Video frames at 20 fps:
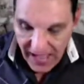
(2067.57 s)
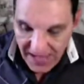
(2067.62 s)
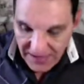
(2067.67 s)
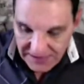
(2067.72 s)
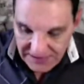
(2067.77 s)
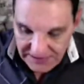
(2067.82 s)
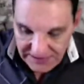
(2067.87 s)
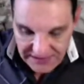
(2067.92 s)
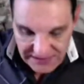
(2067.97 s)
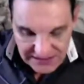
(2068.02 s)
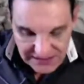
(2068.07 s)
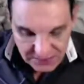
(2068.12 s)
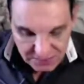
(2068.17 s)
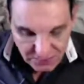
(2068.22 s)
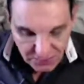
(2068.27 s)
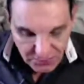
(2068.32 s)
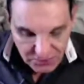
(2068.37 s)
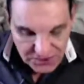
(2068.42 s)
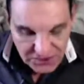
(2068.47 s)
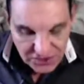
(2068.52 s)
unclean
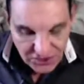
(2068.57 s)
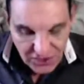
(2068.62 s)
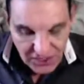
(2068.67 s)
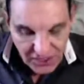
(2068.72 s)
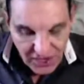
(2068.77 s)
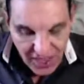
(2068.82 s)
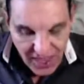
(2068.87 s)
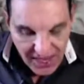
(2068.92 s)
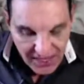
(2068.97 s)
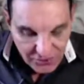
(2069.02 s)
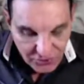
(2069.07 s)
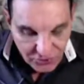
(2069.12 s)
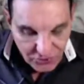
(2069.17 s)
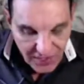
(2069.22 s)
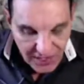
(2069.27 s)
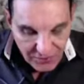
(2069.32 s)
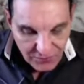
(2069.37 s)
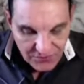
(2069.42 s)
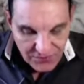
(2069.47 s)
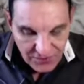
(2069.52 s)
spirits cry,
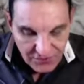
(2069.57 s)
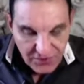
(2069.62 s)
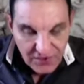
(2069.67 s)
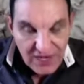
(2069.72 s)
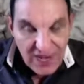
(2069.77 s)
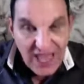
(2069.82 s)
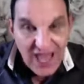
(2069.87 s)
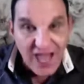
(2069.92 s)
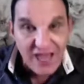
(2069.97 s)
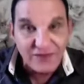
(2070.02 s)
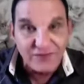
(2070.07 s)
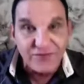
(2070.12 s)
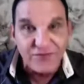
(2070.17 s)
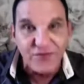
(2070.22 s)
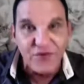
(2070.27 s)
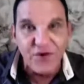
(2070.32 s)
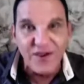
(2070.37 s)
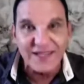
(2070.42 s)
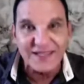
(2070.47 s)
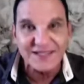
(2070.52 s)
crying with a
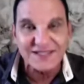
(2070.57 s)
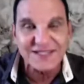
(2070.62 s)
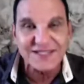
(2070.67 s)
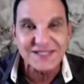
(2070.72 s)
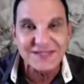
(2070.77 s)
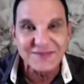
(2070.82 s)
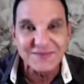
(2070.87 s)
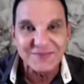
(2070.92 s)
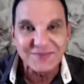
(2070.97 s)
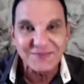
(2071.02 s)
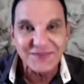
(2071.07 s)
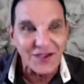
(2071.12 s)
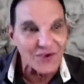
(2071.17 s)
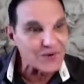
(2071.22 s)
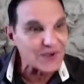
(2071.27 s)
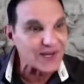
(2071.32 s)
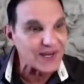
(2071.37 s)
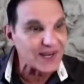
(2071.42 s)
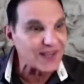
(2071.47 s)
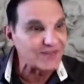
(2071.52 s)
loud voice.
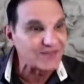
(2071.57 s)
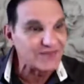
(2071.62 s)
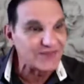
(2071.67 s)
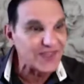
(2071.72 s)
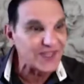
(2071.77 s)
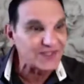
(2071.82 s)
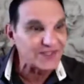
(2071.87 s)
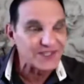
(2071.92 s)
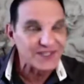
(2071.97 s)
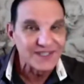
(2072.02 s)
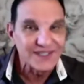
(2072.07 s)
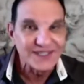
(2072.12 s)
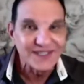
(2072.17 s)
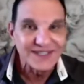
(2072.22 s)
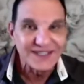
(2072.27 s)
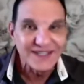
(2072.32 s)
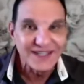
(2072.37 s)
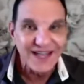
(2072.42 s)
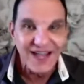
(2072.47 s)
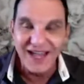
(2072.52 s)
Oh, I love that.
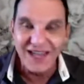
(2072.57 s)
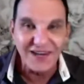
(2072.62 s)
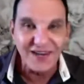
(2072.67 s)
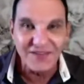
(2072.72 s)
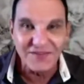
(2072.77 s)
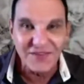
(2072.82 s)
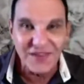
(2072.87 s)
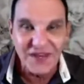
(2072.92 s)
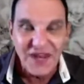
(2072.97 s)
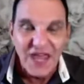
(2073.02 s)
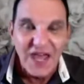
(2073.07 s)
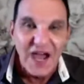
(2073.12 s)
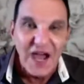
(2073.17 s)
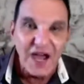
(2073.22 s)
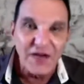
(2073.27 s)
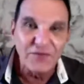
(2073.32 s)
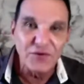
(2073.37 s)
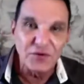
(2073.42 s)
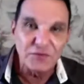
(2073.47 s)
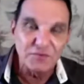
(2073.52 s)
I love that.
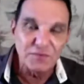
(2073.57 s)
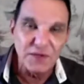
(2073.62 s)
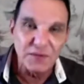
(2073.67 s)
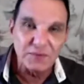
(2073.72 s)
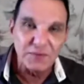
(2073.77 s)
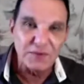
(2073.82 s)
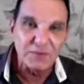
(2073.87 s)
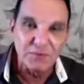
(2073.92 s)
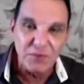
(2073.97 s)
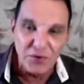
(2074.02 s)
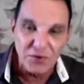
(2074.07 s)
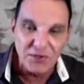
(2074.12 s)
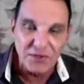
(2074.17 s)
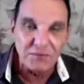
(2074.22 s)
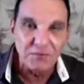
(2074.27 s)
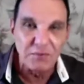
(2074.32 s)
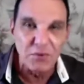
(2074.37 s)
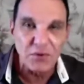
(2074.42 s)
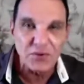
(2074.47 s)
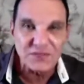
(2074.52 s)
I've heard people
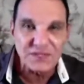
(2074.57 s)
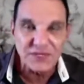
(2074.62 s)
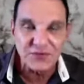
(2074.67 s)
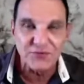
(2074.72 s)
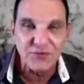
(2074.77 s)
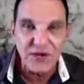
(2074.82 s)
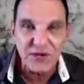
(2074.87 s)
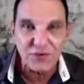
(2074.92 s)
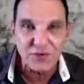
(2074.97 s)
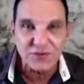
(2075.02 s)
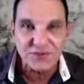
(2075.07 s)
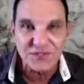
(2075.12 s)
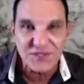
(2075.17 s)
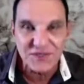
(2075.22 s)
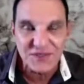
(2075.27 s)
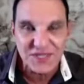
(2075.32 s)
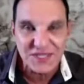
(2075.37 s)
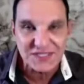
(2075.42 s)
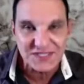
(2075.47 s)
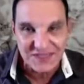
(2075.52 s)
burning books and records
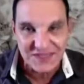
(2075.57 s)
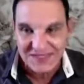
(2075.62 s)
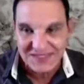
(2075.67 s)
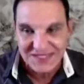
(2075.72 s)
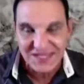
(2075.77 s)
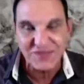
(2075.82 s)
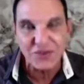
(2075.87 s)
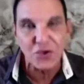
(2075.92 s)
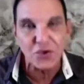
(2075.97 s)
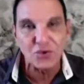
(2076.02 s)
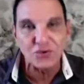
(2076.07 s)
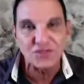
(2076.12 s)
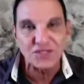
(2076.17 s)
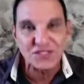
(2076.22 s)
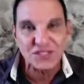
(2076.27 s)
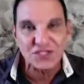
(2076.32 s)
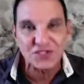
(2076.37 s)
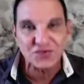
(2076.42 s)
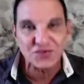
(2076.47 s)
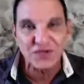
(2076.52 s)
and things, and they said they heard
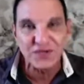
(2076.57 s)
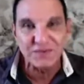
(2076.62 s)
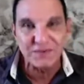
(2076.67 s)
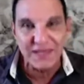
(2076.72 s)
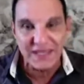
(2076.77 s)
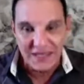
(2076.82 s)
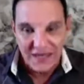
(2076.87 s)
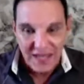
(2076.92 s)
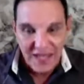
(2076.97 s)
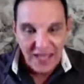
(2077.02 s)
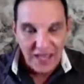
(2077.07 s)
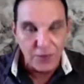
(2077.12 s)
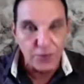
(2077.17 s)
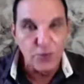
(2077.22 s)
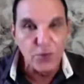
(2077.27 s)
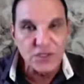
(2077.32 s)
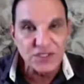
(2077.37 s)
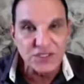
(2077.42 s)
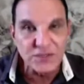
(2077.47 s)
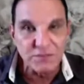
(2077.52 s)
the screaming
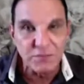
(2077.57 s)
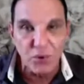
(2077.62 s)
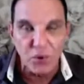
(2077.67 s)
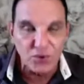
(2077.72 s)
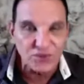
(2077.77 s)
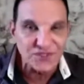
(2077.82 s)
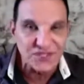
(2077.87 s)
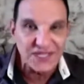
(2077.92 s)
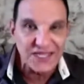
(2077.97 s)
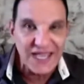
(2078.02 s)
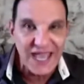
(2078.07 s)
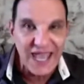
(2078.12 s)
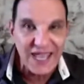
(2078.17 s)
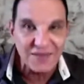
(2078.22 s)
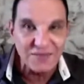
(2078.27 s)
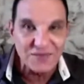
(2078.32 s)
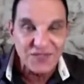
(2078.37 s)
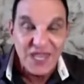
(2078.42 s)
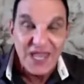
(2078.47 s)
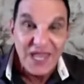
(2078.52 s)
and Ouija boards and
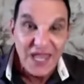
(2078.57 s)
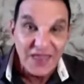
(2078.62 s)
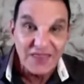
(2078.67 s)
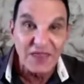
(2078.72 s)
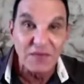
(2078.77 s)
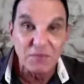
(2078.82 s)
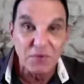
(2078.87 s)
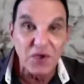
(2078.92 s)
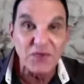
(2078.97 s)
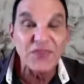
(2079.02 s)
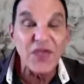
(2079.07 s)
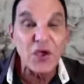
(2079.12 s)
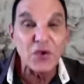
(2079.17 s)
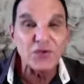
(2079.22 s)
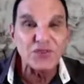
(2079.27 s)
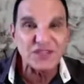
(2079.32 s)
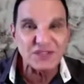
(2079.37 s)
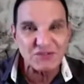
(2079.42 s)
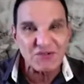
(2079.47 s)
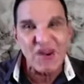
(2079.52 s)
games, and they, they
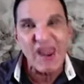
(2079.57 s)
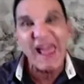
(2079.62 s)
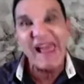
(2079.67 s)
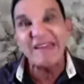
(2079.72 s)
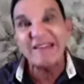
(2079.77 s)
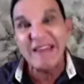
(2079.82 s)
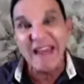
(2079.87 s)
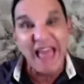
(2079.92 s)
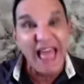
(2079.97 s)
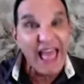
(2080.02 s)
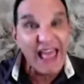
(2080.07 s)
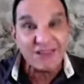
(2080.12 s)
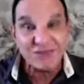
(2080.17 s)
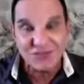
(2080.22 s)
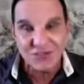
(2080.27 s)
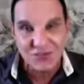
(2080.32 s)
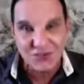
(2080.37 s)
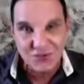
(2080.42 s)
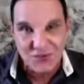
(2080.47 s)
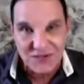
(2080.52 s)
heard the rah, rah,
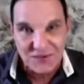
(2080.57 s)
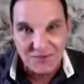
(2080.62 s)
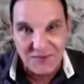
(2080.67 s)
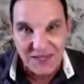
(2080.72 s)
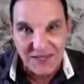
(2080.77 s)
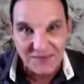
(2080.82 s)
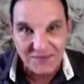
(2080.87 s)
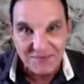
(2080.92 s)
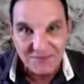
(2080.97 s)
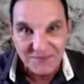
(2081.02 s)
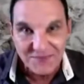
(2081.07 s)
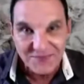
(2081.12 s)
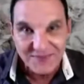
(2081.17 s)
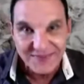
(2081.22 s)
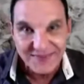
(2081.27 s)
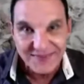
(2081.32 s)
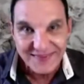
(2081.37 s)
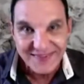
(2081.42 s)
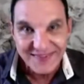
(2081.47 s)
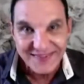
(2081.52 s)
screaming.
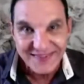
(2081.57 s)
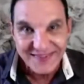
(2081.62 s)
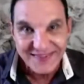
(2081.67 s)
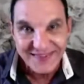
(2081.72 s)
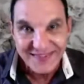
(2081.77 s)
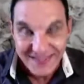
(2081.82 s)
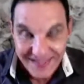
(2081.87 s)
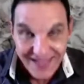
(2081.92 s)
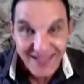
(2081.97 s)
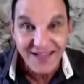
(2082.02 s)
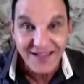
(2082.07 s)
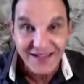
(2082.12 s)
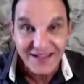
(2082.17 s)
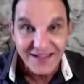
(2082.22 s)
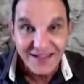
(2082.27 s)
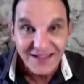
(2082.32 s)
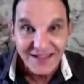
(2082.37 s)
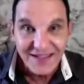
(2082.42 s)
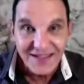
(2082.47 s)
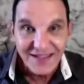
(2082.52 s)
Yeah.